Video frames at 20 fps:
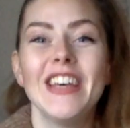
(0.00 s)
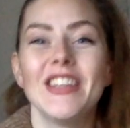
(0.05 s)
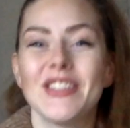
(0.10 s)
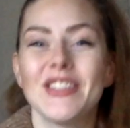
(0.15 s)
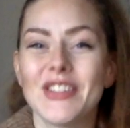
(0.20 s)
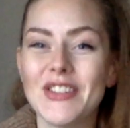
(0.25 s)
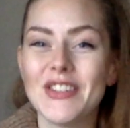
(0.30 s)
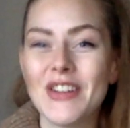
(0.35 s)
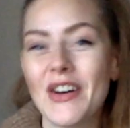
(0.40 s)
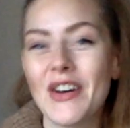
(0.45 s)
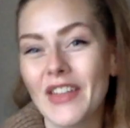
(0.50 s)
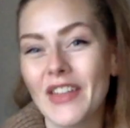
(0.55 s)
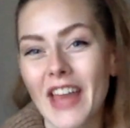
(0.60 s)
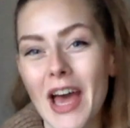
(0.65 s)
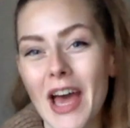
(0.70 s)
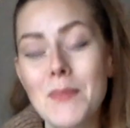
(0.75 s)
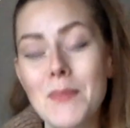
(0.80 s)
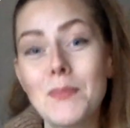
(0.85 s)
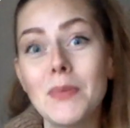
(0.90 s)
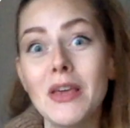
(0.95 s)
to know
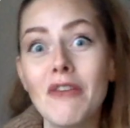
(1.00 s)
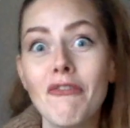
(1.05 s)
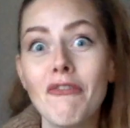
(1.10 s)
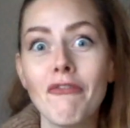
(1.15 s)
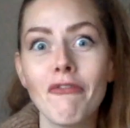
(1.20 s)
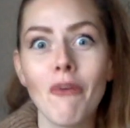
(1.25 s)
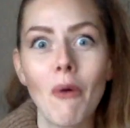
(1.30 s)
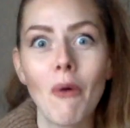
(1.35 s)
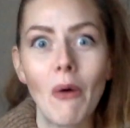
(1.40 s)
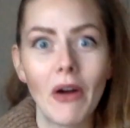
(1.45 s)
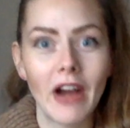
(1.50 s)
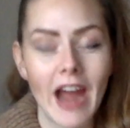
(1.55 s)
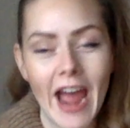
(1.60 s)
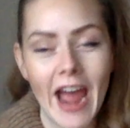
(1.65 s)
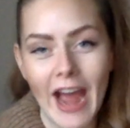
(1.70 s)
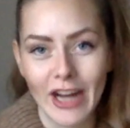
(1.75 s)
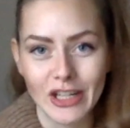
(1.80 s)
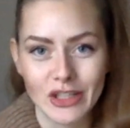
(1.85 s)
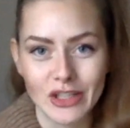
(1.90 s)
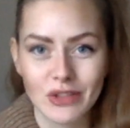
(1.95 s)
that before
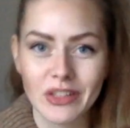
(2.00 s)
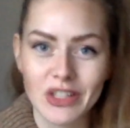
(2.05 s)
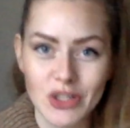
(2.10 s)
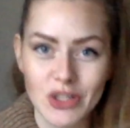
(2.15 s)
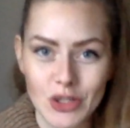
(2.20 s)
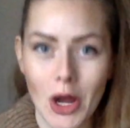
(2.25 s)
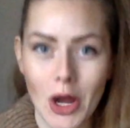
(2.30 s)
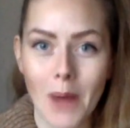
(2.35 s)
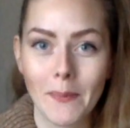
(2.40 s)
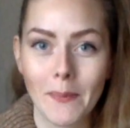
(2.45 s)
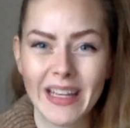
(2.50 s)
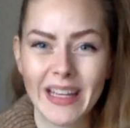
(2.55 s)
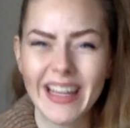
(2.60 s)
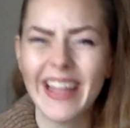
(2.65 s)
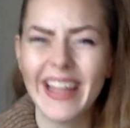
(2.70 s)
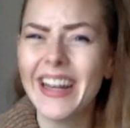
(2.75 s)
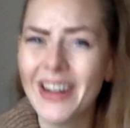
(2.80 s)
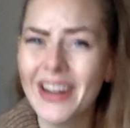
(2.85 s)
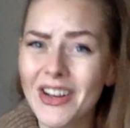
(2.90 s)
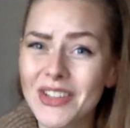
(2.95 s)
actually shopping and
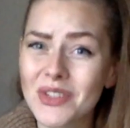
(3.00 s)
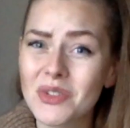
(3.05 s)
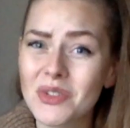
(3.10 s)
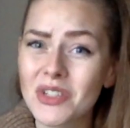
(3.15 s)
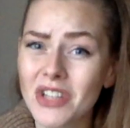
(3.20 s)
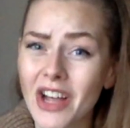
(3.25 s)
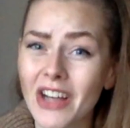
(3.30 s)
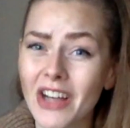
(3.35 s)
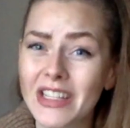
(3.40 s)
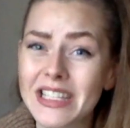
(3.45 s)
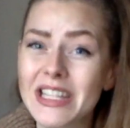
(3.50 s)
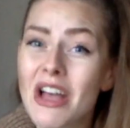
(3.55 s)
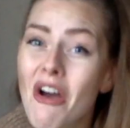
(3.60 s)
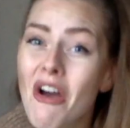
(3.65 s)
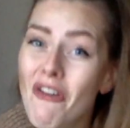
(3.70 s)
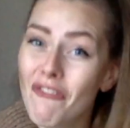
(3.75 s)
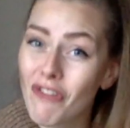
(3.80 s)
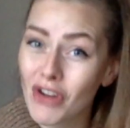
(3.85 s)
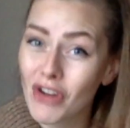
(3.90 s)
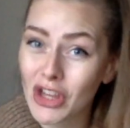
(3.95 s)
it also sucks
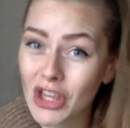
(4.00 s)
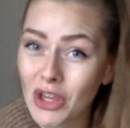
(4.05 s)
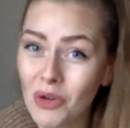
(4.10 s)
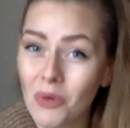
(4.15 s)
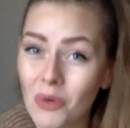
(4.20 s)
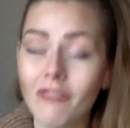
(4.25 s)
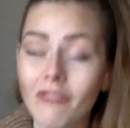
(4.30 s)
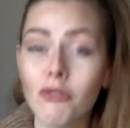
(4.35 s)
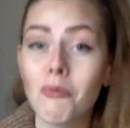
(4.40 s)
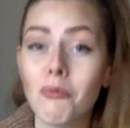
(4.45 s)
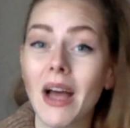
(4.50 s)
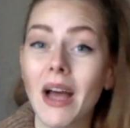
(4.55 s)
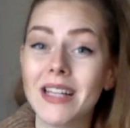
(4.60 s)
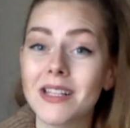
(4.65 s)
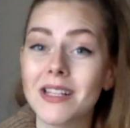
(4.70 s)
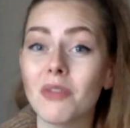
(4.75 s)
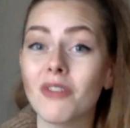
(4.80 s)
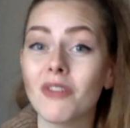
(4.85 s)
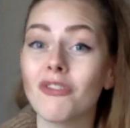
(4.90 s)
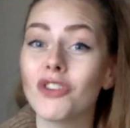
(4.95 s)
for you if you buy
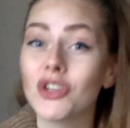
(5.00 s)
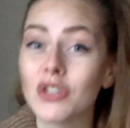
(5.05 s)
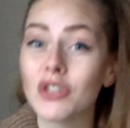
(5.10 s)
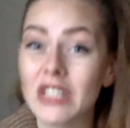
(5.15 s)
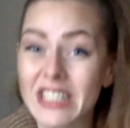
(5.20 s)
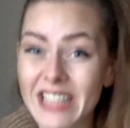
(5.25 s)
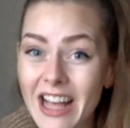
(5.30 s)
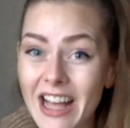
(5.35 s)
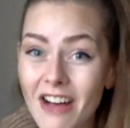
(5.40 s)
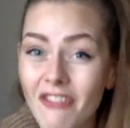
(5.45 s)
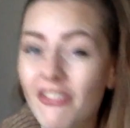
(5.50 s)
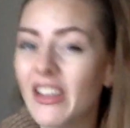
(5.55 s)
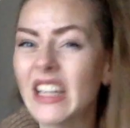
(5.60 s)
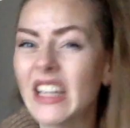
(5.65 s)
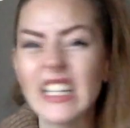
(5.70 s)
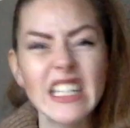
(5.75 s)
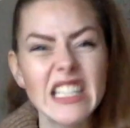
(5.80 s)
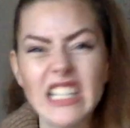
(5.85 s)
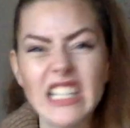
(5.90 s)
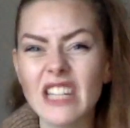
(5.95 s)
something for yourself and
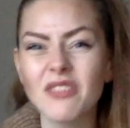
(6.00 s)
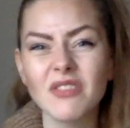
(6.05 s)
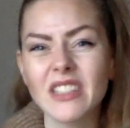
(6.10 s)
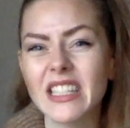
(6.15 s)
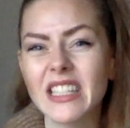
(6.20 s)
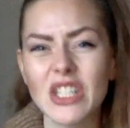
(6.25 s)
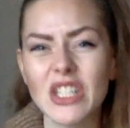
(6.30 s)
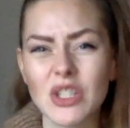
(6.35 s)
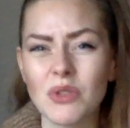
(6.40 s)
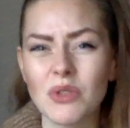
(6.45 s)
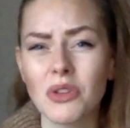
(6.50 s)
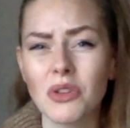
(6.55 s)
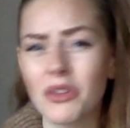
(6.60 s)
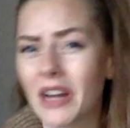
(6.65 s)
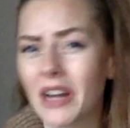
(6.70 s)
it didn't really suit your